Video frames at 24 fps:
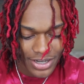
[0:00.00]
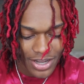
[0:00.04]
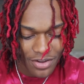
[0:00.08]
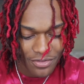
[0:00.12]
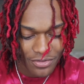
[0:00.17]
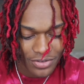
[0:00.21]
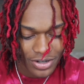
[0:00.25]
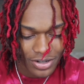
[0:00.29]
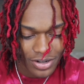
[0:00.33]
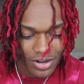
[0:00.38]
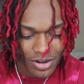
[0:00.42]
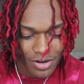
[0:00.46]
I'm
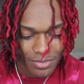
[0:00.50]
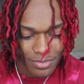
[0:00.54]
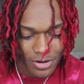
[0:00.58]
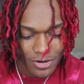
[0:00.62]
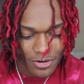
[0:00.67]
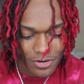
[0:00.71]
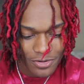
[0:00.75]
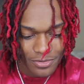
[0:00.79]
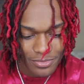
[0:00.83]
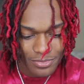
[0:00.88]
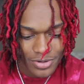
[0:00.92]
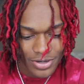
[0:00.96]
gonna call my
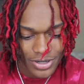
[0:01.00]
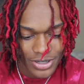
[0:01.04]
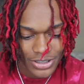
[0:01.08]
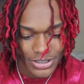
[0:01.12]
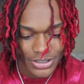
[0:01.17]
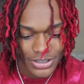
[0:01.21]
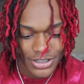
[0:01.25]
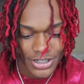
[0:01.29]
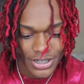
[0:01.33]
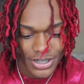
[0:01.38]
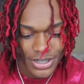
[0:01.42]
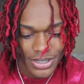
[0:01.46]

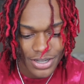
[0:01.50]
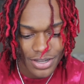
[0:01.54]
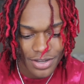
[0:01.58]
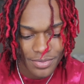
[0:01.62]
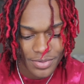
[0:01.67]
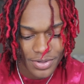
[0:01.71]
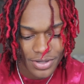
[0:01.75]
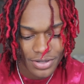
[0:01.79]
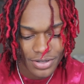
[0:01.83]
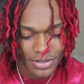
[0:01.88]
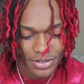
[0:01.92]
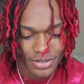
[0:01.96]
homeboy Jake, I
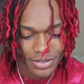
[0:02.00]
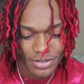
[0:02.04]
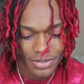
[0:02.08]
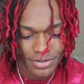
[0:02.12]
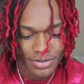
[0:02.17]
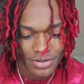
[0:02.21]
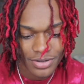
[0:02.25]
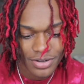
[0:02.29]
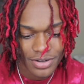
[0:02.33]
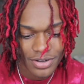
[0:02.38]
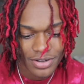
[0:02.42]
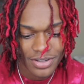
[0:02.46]
mean, uh,
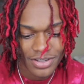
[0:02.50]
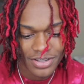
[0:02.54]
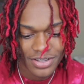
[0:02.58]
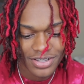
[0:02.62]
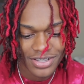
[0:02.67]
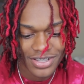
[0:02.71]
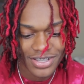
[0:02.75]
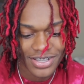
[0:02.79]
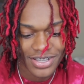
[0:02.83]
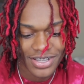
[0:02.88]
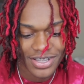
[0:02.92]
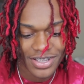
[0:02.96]

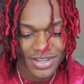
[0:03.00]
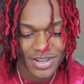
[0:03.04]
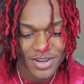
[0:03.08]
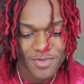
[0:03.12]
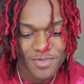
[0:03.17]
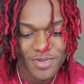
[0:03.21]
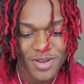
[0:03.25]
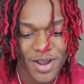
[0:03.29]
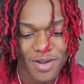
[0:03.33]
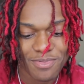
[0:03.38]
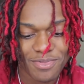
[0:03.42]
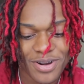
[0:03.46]
yeah, you
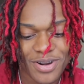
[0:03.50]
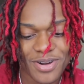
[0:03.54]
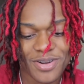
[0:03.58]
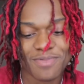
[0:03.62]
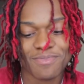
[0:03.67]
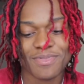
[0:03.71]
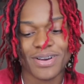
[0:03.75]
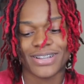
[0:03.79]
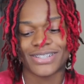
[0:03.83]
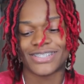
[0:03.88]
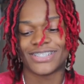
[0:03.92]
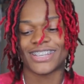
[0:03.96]
call my
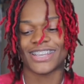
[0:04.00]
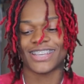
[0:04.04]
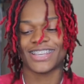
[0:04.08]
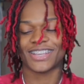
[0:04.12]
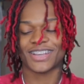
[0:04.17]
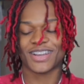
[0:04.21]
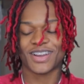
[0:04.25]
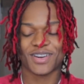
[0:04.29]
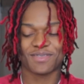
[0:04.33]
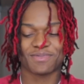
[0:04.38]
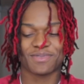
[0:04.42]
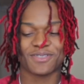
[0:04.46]
homeboy G.
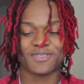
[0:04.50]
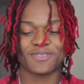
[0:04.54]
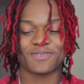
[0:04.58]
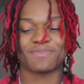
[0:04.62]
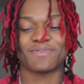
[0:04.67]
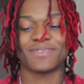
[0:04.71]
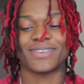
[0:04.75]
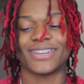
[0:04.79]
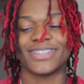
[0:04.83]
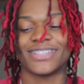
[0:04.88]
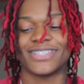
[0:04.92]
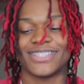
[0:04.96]
Call my
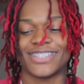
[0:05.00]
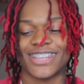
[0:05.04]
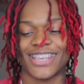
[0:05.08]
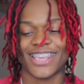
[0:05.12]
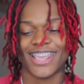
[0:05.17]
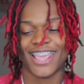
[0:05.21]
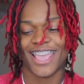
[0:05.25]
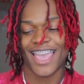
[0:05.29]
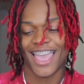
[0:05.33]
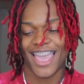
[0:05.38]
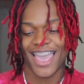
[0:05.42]
homeboy G.